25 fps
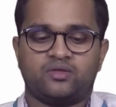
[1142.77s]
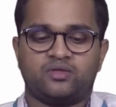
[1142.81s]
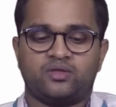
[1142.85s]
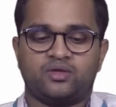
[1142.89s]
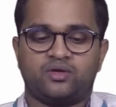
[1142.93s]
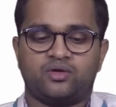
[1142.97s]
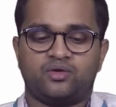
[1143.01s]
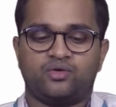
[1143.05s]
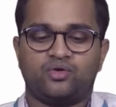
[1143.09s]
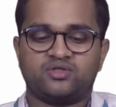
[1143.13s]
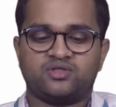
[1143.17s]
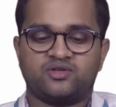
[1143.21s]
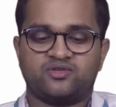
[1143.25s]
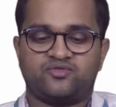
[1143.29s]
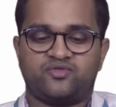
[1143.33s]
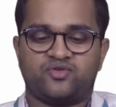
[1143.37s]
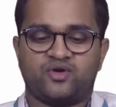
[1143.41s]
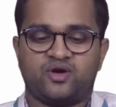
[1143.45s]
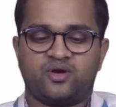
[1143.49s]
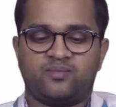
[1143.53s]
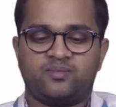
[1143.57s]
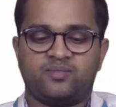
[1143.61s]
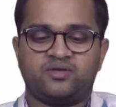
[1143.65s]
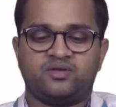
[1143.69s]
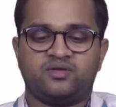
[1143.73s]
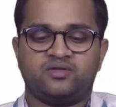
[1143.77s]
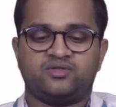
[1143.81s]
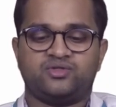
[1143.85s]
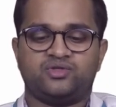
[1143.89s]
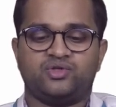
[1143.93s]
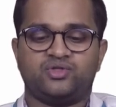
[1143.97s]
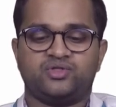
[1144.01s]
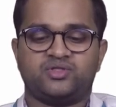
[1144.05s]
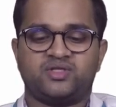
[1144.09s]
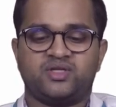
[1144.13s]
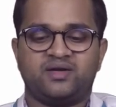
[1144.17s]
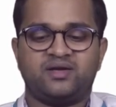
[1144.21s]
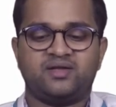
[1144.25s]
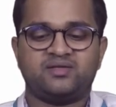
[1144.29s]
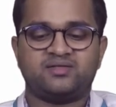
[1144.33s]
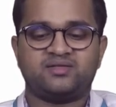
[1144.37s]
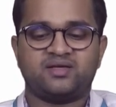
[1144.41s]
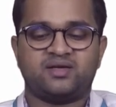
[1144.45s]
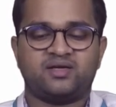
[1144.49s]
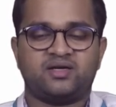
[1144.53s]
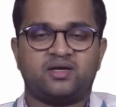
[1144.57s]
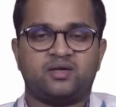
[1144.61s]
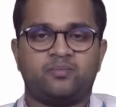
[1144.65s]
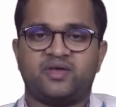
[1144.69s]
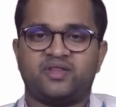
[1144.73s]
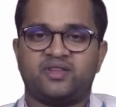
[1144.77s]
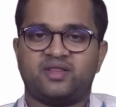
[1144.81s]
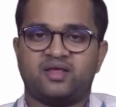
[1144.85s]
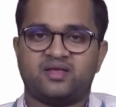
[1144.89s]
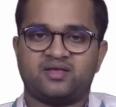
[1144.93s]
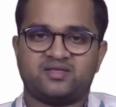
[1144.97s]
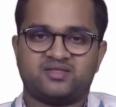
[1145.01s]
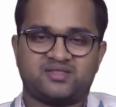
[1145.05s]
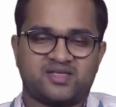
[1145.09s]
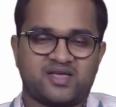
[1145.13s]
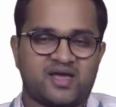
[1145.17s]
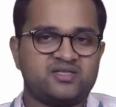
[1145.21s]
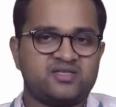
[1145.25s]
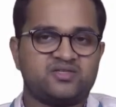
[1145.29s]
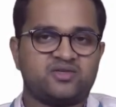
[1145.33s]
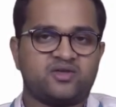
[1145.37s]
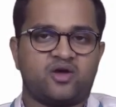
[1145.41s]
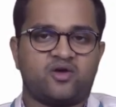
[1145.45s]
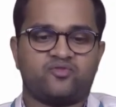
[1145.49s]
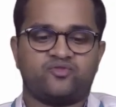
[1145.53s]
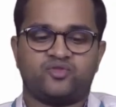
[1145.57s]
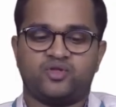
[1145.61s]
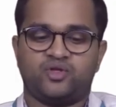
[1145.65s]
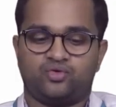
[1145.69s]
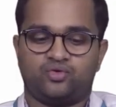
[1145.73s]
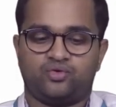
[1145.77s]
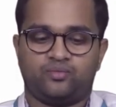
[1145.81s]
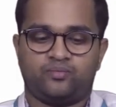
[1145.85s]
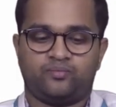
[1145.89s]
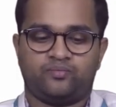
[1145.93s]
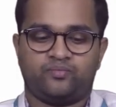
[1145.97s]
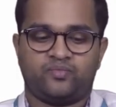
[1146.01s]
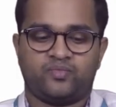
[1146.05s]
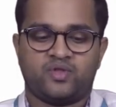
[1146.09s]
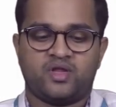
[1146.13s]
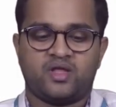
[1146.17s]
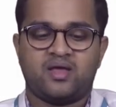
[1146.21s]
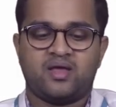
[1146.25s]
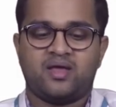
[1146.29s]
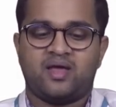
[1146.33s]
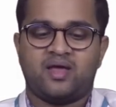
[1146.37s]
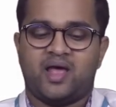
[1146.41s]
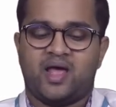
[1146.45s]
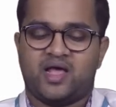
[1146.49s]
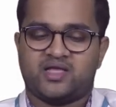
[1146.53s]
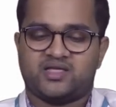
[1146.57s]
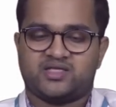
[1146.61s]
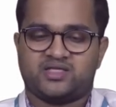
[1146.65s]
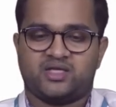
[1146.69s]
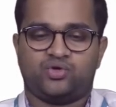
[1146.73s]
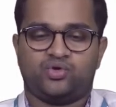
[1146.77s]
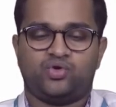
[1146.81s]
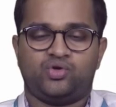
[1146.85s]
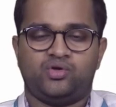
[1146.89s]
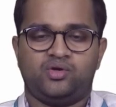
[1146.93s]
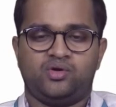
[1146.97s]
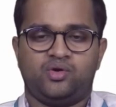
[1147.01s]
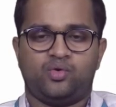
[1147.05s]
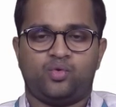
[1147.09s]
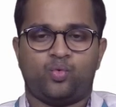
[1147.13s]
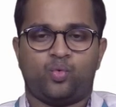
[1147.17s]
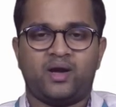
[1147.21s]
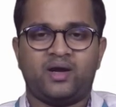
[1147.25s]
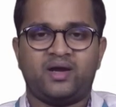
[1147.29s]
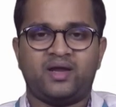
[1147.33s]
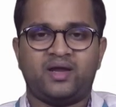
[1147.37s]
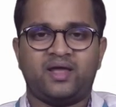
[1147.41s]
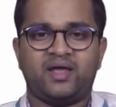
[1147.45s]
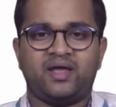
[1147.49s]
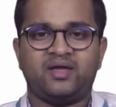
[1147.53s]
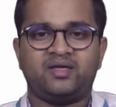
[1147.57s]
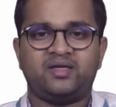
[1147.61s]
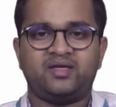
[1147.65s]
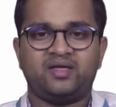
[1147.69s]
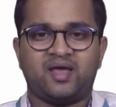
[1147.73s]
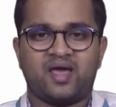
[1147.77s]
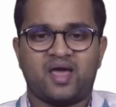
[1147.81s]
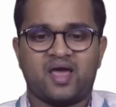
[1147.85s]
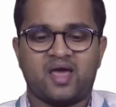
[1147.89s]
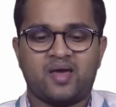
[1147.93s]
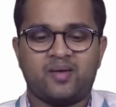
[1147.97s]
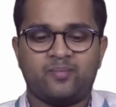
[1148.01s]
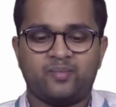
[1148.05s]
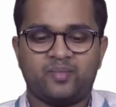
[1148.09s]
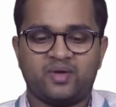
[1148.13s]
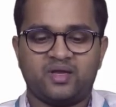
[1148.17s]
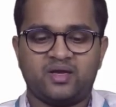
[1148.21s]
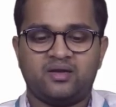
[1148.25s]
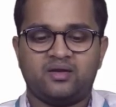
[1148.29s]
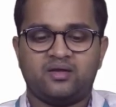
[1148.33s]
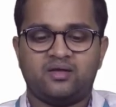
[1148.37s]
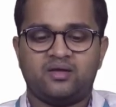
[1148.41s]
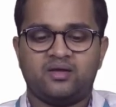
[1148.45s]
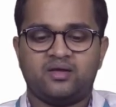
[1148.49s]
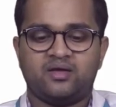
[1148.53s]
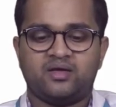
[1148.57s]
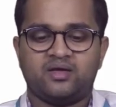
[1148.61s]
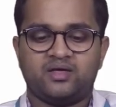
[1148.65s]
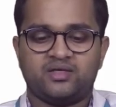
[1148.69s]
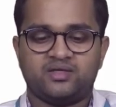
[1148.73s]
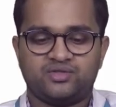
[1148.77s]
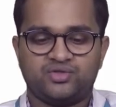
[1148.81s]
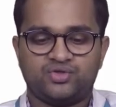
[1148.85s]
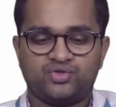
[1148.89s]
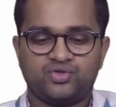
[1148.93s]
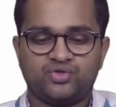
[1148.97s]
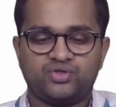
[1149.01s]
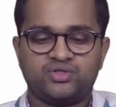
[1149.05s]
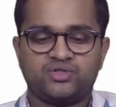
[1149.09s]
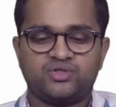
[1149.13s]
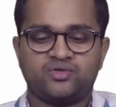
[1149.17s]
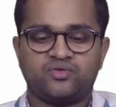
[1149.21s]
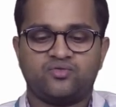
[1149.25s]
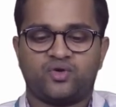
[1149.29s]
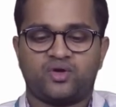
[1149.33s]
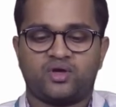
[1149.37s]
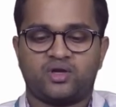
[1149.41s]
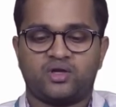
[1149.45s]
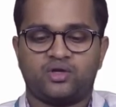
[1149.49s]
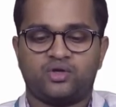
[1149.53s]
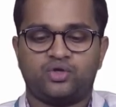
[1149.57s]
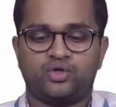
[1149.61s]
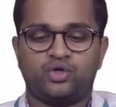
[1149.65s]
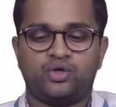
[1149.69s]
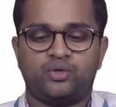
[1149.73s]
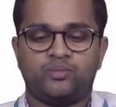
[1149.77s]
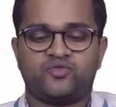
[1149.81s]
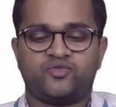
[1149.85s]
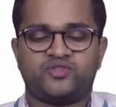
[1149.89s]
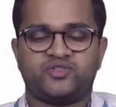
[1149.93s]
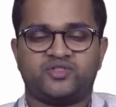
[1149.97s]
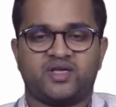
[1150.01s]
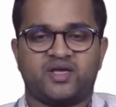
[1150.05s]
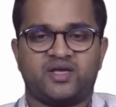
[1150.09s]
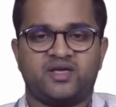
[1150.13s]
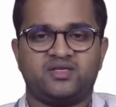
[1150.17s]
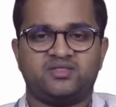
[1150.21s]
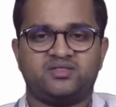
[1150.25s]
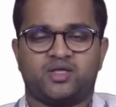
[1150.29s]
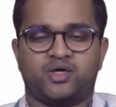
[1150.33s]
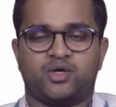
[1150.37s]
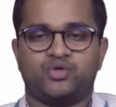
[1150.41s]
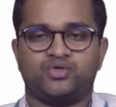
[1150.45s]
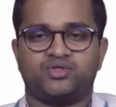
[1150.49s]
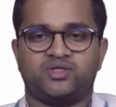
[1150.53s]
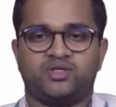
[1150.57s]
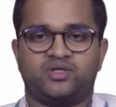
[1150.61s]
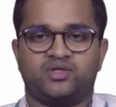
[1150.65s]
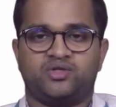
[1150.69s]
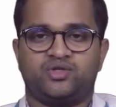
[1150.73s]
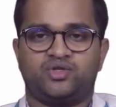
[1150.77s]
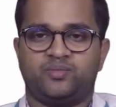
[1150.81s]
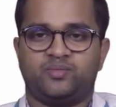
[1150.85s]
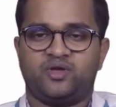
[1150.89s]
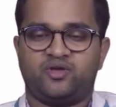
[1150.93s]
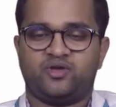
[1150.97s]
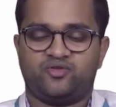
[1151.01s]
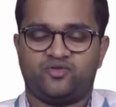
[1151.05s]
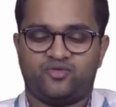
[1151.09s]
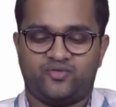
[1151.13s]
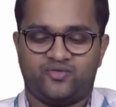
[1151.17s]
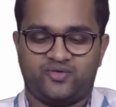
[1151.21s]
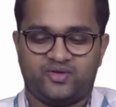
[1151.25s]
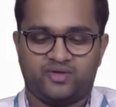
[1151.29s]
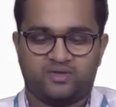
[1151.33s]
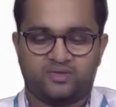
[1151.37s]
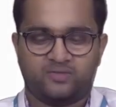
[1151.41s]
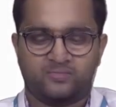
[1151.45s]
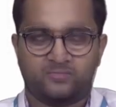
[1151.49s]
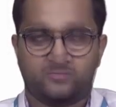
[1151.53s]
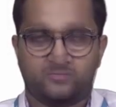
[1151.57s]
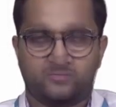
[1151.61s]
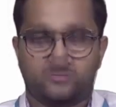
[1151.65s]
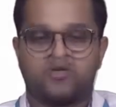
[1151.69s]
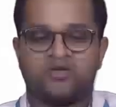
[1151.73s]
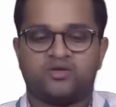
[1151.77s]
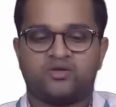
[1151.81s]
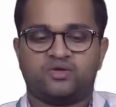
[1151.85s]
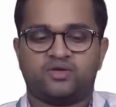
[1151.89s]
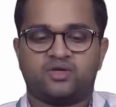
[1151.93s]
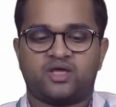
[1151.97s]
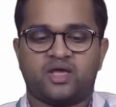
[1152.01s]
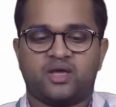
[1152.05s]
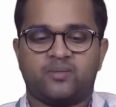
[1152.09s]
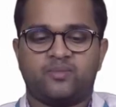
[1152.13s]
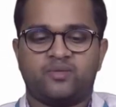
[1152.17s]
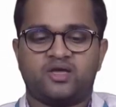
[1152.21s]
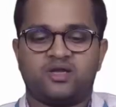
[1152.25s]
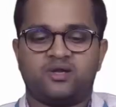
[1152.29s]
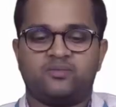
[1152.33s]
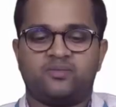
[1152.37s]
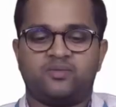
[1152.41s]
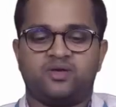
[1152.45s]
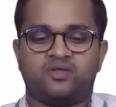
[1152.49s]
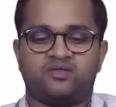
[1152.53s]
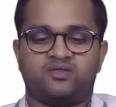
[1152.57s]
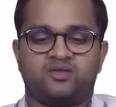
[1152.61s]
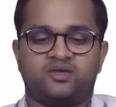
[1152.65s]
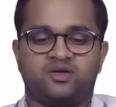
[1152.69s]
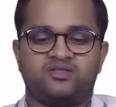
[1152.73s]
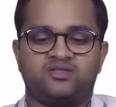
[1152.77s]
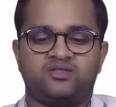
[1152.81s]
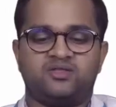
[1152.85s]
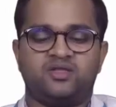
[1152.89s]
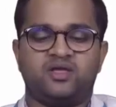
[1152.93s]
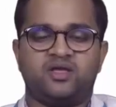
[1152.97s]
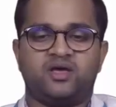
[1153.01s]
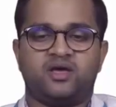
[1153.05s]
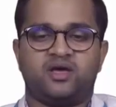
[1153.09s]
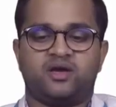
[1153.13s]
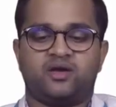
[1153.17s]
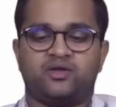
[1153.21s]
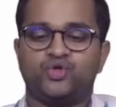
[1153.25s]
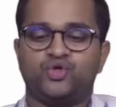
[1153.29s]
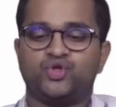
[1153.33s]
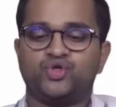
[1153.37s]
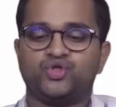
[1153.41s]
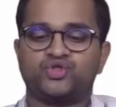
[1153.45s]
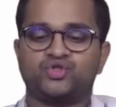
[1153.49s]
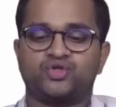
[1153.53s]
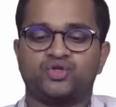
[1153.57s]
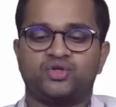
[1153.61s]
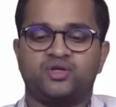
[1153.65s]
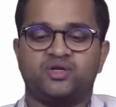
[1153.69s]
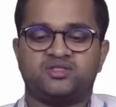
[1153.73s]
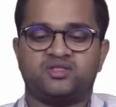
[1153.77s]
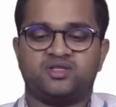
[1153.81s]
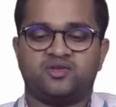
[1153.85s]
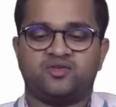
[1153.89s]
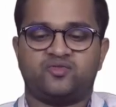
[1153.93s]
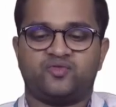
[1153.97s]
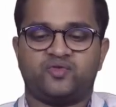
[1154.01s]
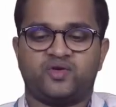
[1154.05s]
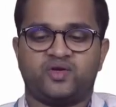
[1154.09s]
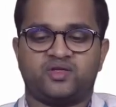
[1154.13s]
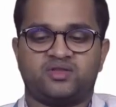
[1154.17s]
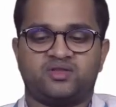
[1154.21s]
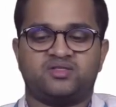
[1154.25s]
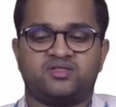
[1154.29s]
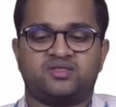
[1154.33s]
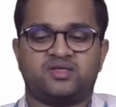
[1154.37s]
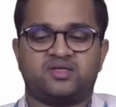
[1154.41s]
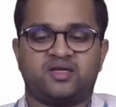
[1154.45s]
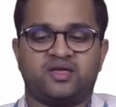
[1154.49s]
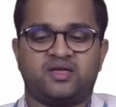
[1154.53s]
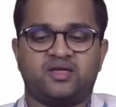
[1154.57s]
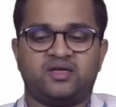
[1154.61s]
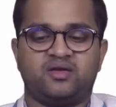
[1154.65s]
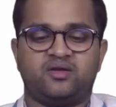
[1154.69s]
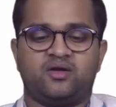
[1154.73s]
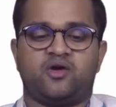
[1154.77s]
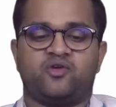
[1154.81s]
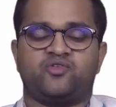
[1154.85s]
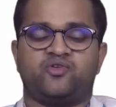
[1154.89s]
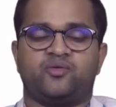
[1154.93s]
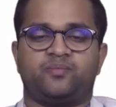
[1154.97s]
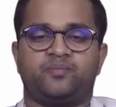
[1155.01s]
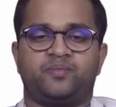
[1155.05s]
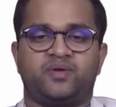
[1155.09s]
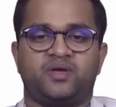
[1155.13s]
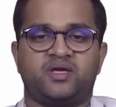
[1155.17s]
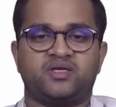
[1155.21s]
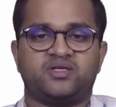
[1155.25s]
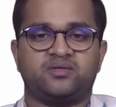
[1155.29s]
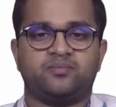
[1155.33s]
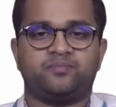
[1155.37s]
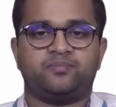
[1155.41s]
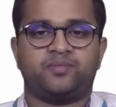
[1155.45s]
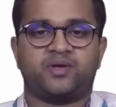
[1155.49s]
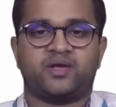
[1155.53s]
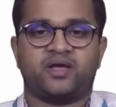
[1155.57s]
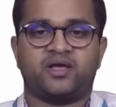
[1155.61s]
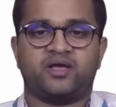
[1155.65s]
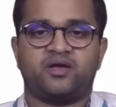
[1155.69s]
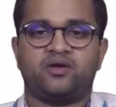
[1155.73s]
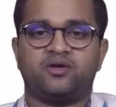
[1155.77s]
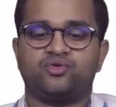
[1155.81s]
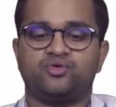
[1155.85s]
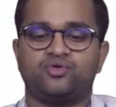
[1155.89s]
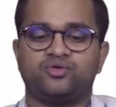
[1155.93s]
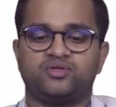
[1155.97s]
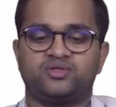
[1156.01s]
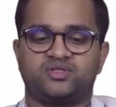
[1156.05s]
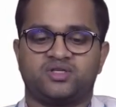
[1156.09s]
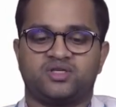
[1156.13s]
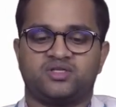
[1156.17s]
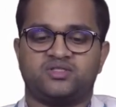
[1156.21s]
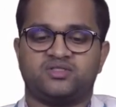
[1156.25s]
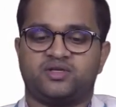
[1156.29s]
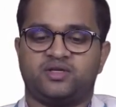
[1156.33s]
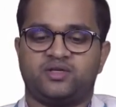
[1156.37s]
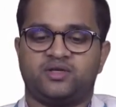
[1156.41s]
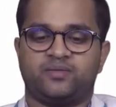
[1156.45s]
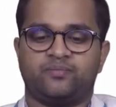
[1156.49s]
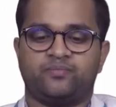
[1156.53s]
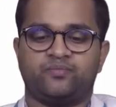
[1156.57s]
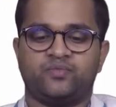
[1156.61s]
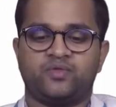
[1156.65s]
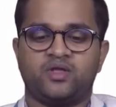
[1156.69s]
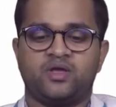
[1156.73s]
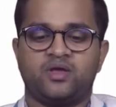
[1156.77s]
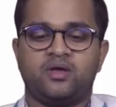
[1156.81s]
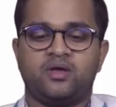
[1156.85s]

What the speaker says: The dose of formalin is usually decided by the size of the room. As a rule, 180 ml is used for a room of size 1000 cubic feet. Coming to chemical methods, they are used to disinfect the skin of a patient prior to surgery.